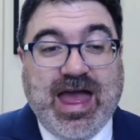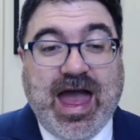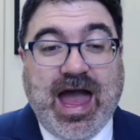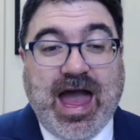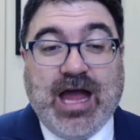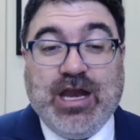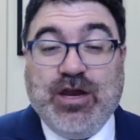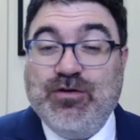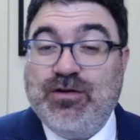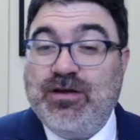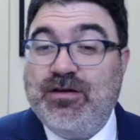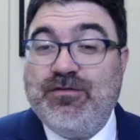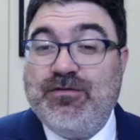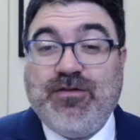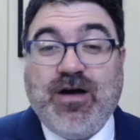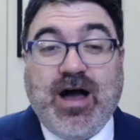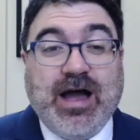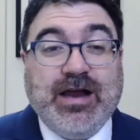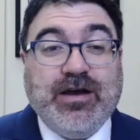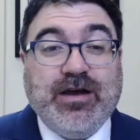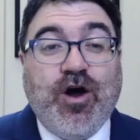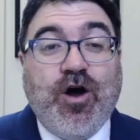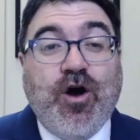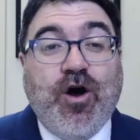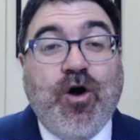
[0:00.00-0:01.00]
and you can
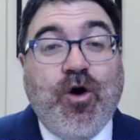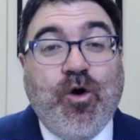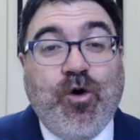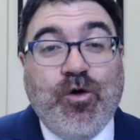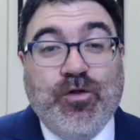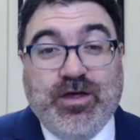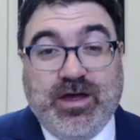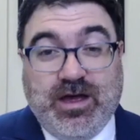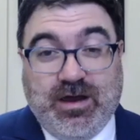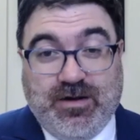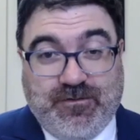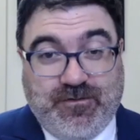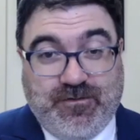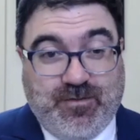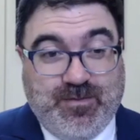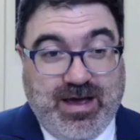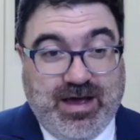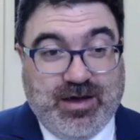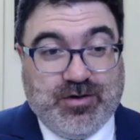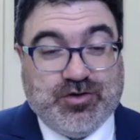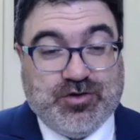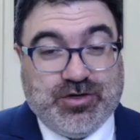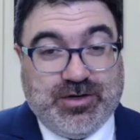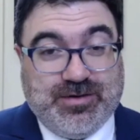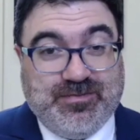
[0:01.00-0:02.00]
find all the
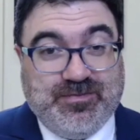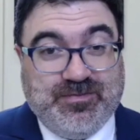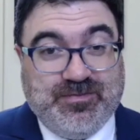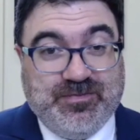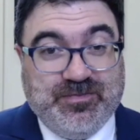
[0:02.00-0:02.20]
information.